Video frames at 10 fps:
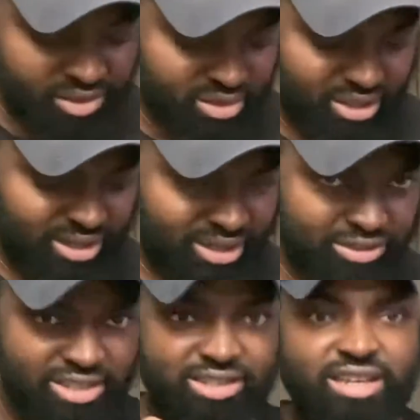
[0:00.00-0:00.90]
And now
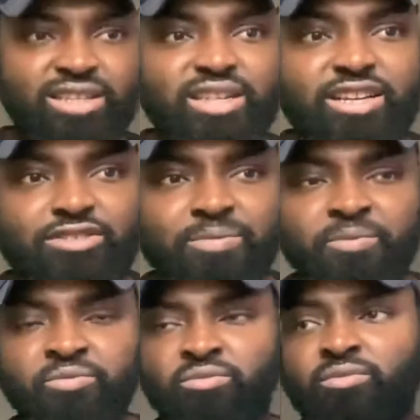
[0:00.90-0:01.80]
they're saying that
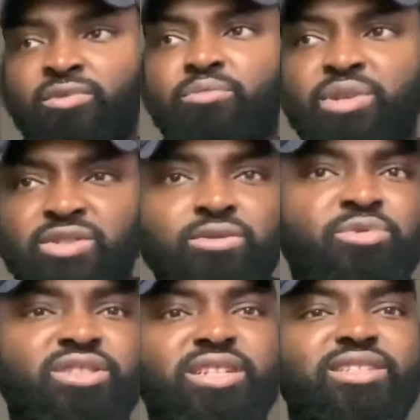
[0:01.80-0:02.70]
peaceful
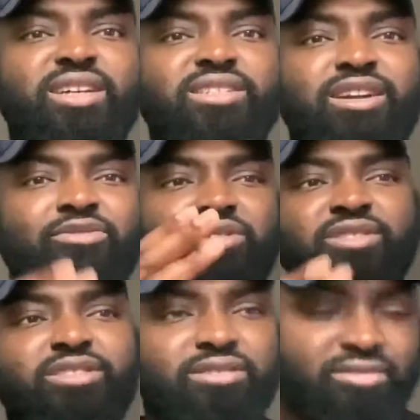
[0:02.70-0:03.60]
protesters are
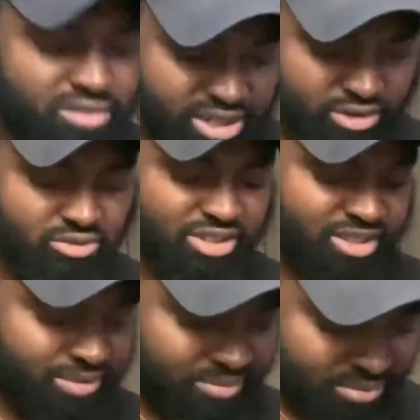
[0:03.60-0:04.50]
funding
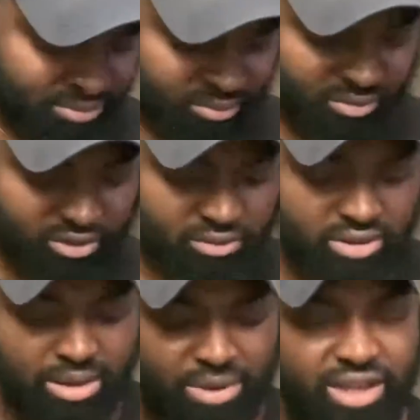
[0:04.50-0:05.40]
terrorism.
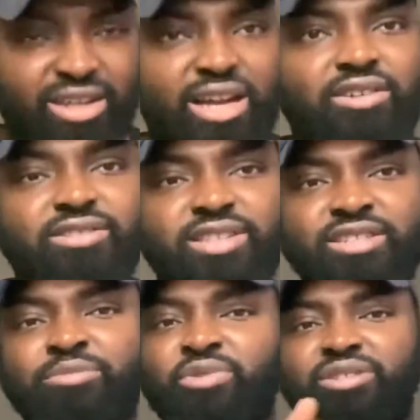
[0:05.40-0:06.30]
Their bank account,
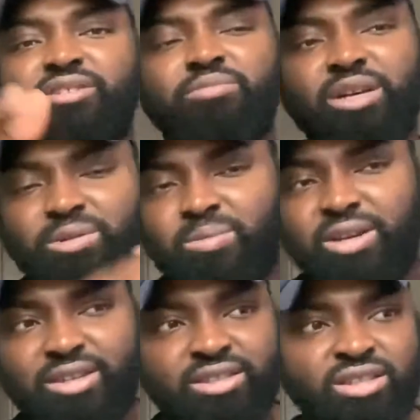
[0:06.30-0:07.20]
sending money, blah, blah,
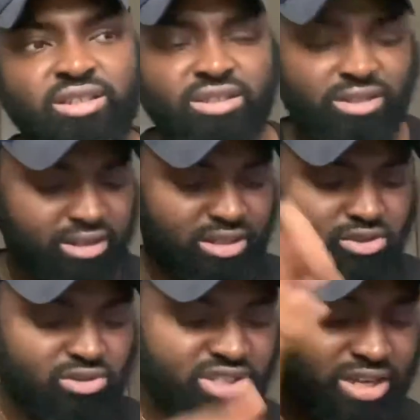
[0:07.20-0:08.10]
blah.
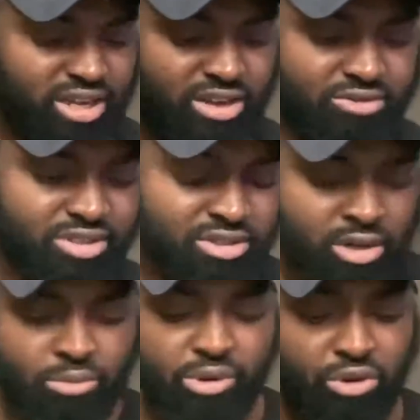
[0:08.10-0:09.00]
Closing accounts.
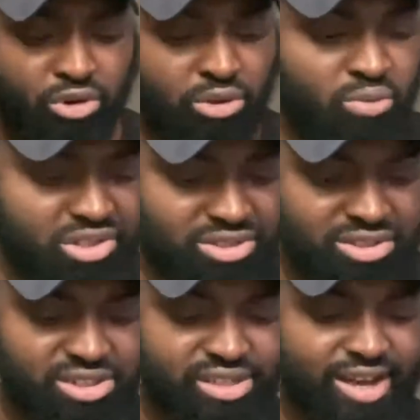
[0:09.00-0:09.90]
But we're going to watch
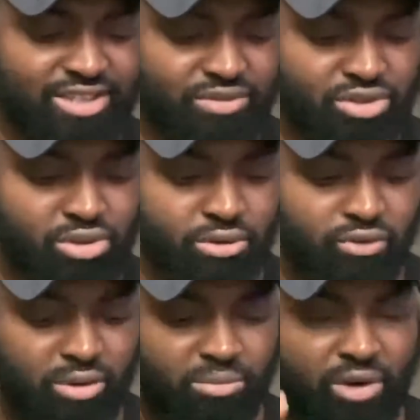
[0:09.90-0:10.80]
this guy's video
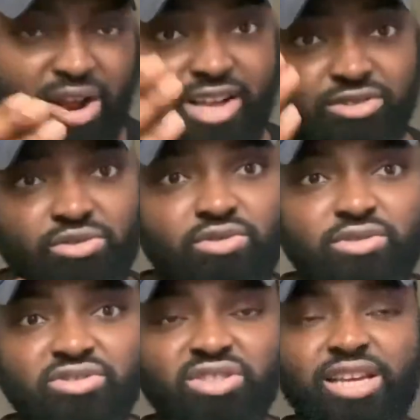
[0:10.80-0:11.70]
from Arise News,
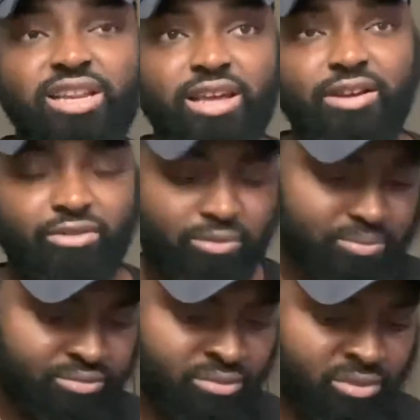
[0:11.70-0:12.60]
Dele
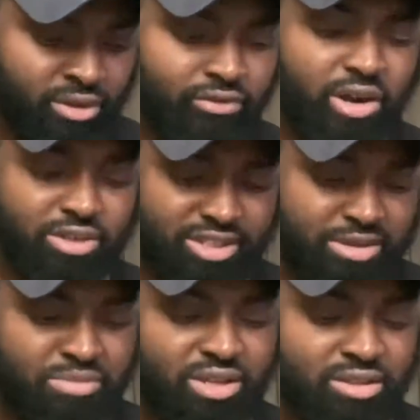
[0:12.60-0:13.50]

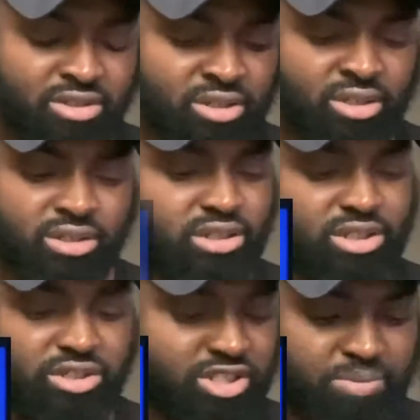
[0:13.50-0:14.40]
Farotimi. He
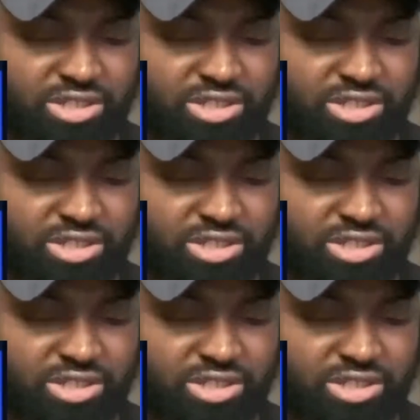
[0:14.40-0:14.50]
just speaks